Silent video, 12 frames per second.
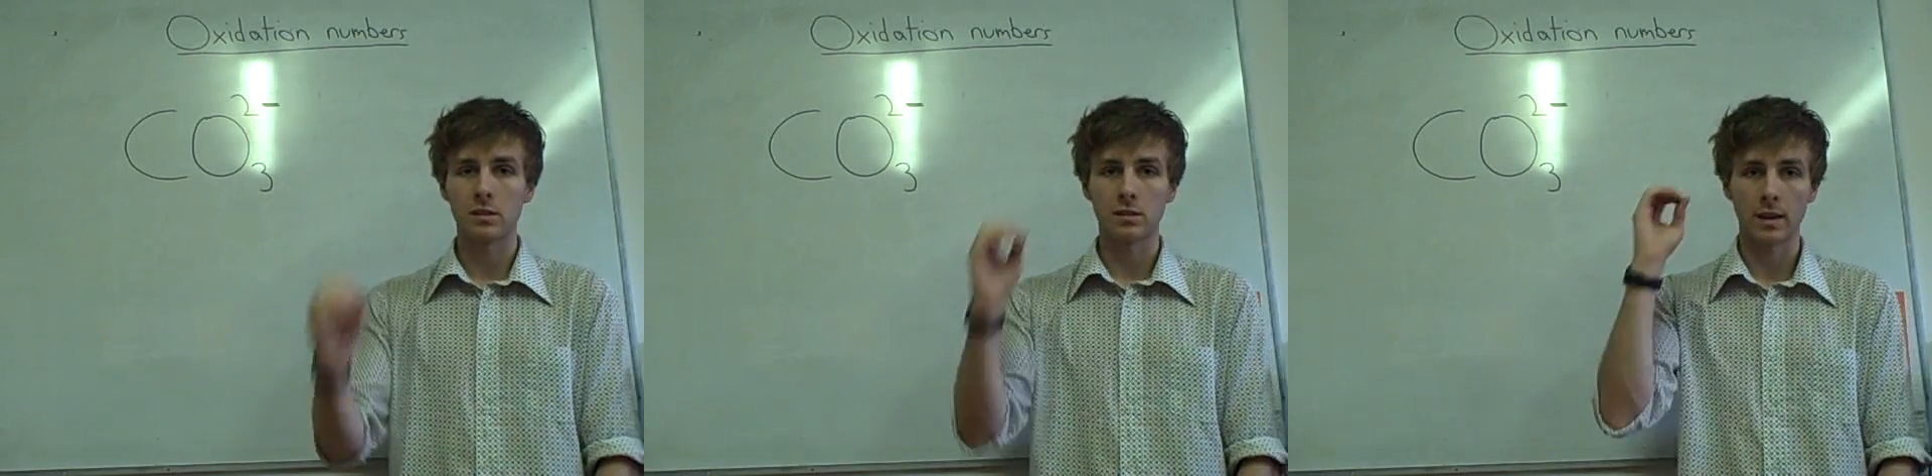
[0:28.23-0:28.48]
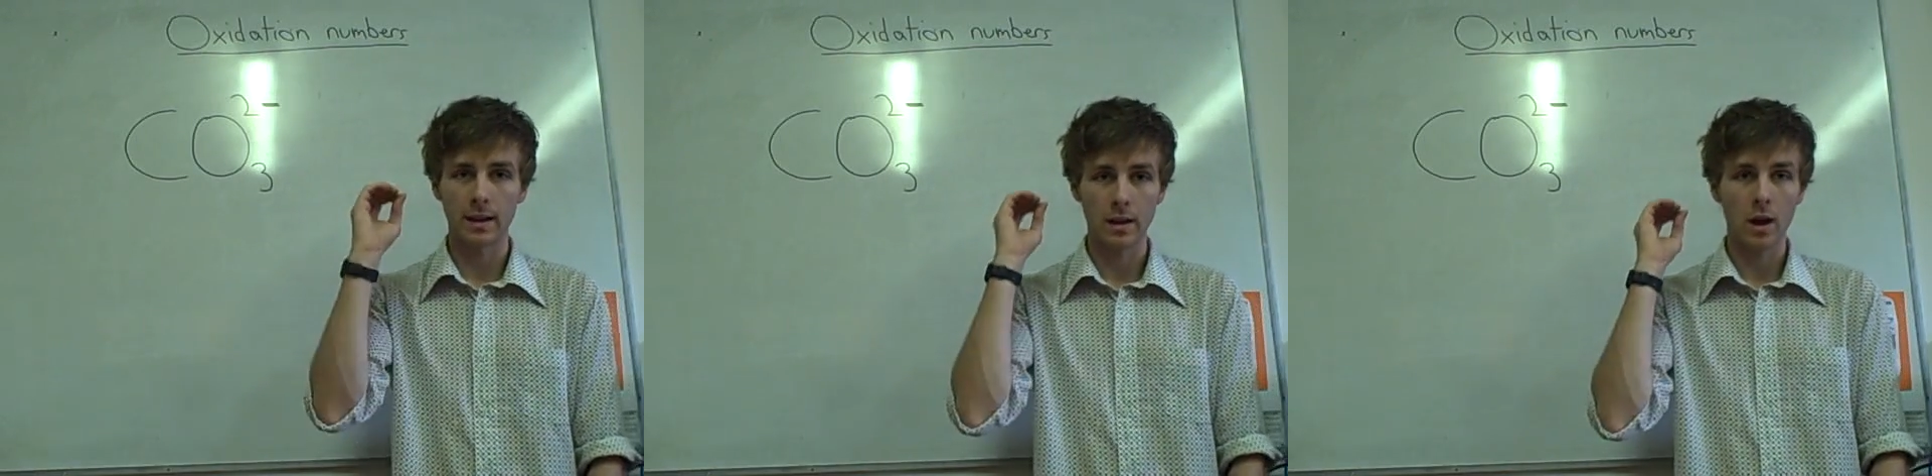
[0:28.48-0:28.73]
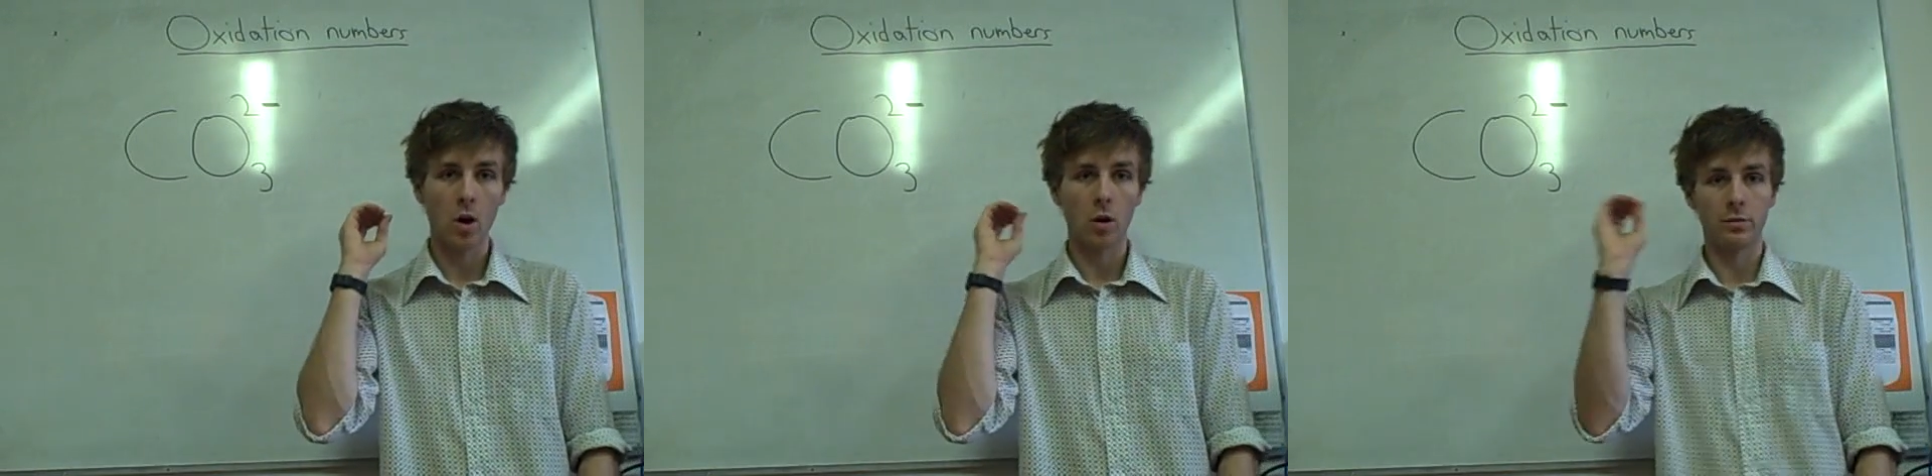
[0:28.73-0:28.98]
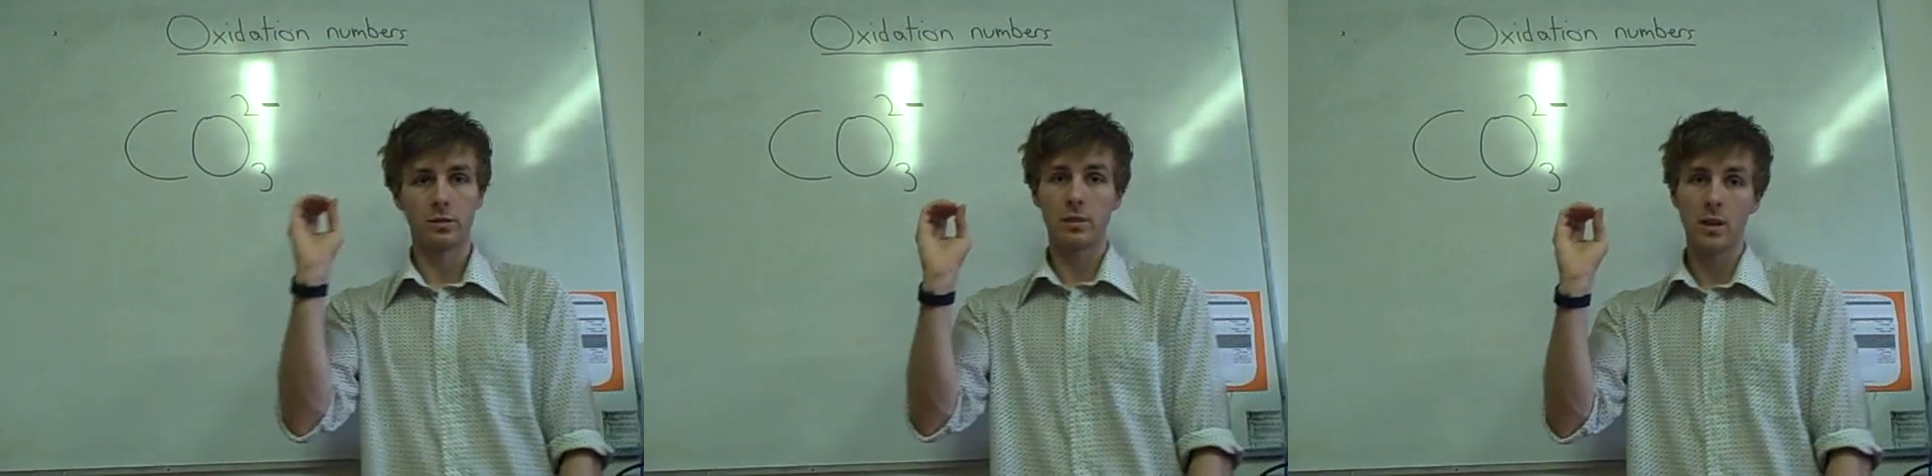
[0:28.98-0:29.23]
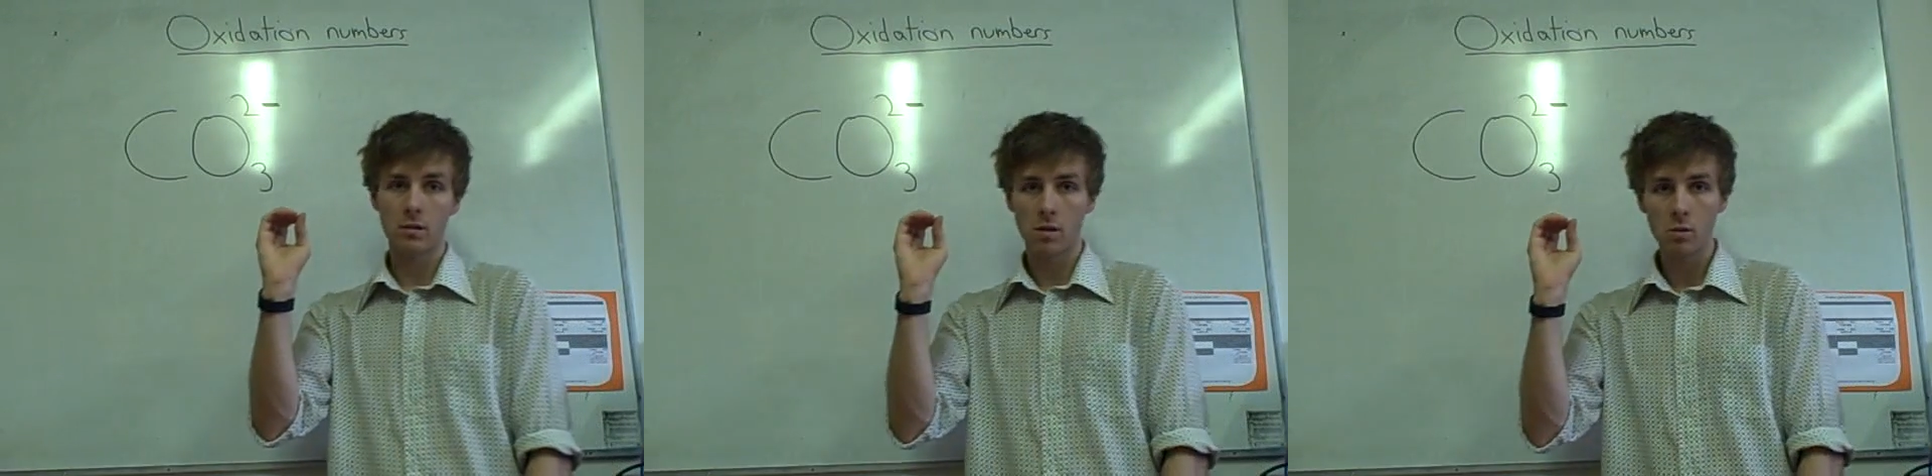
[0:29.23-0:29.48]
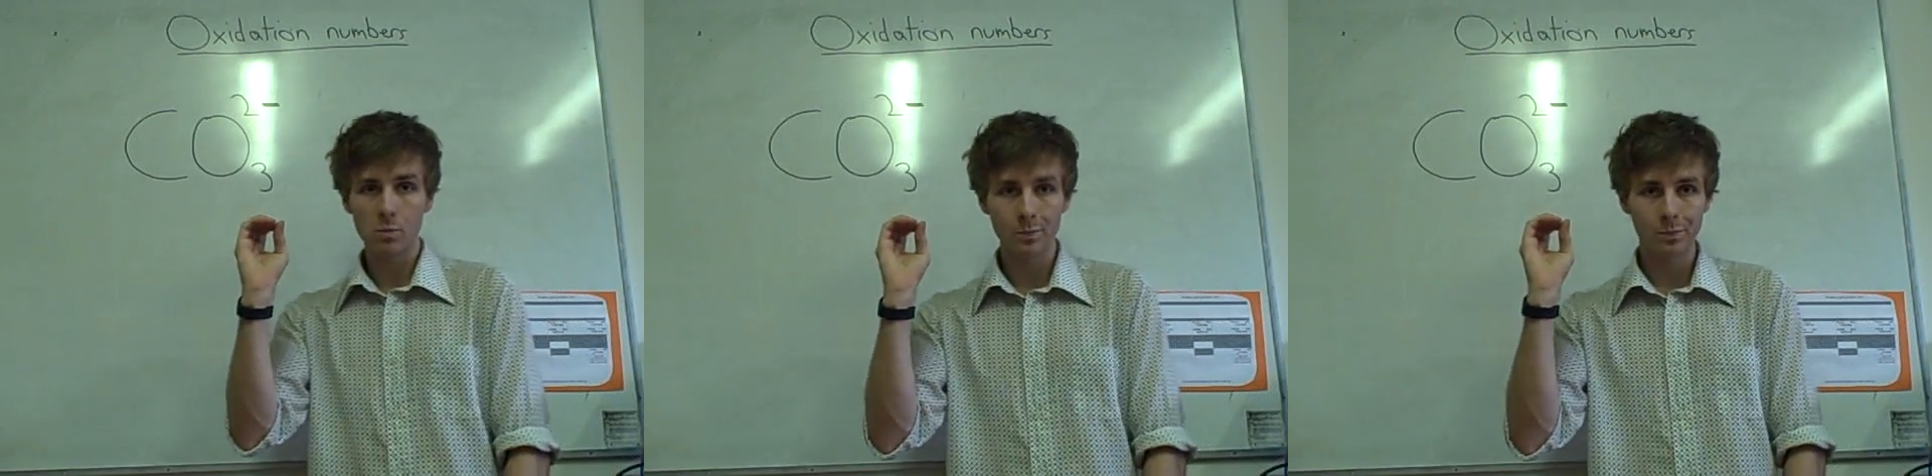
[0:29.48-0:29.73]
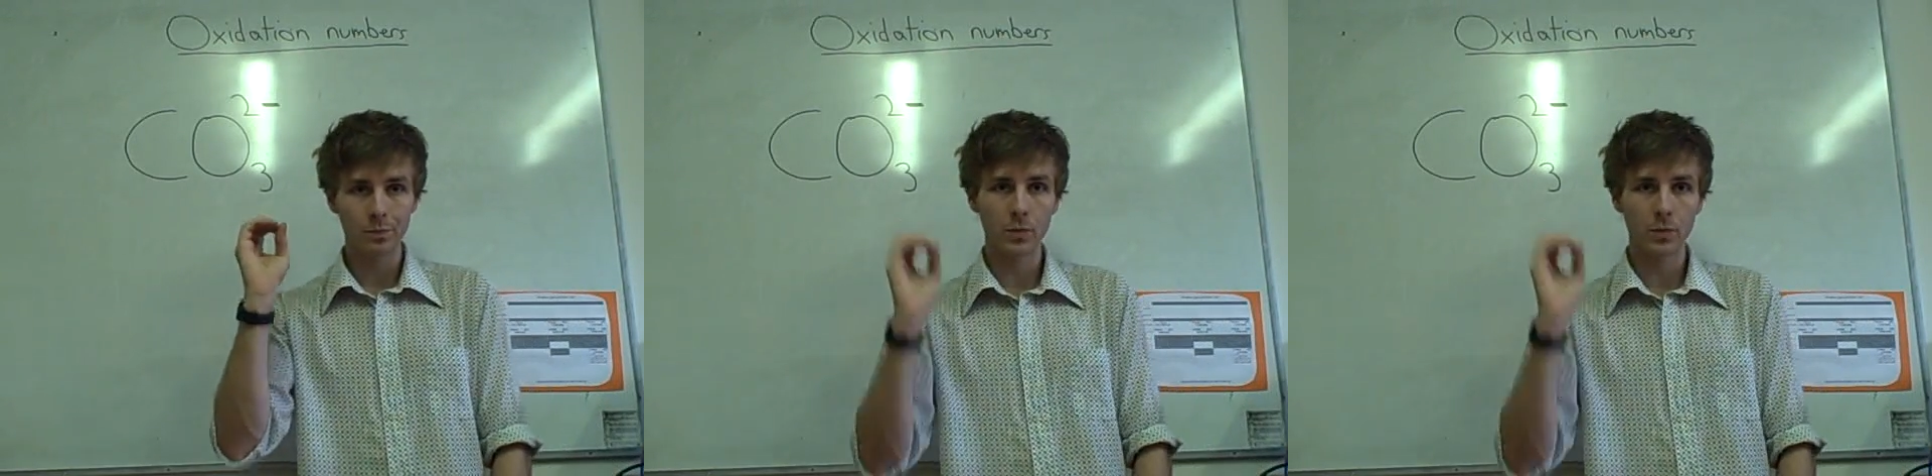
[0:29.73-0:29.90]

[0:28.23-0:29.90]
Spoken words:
state of 0.